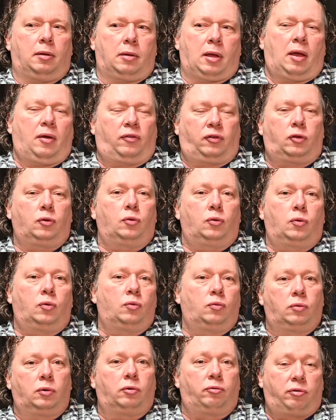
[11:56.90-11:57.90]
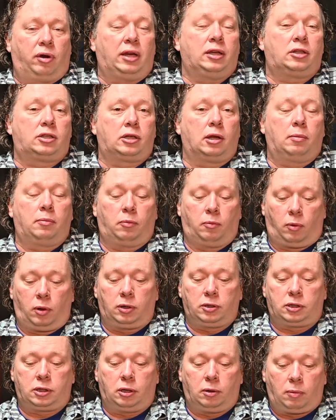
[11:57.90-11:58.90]
have to rinse them
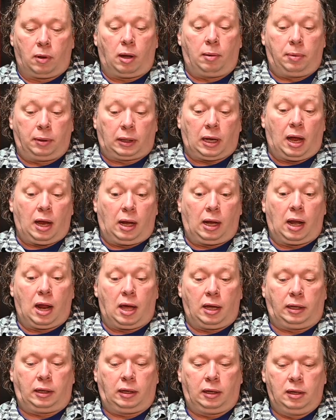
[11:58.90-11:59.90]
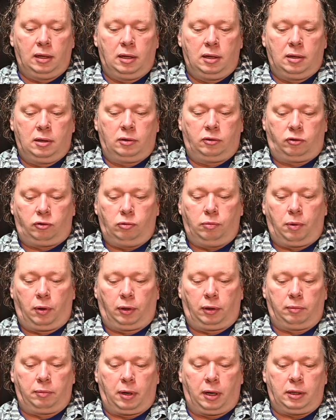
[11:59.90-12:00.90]
once in a while, but I like 2
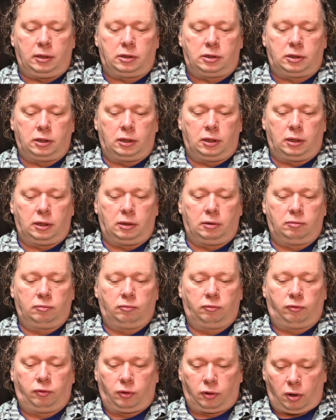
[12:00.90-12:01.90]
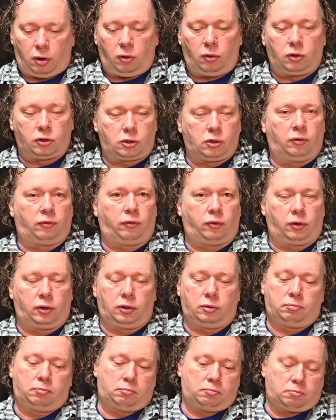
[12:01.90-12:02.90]
bottom drains for
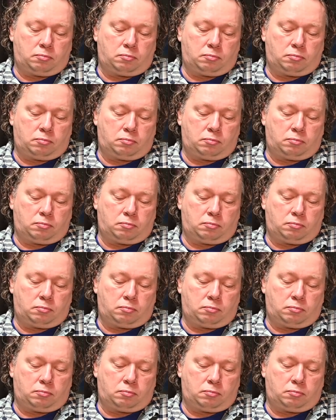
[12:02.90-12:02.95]
a.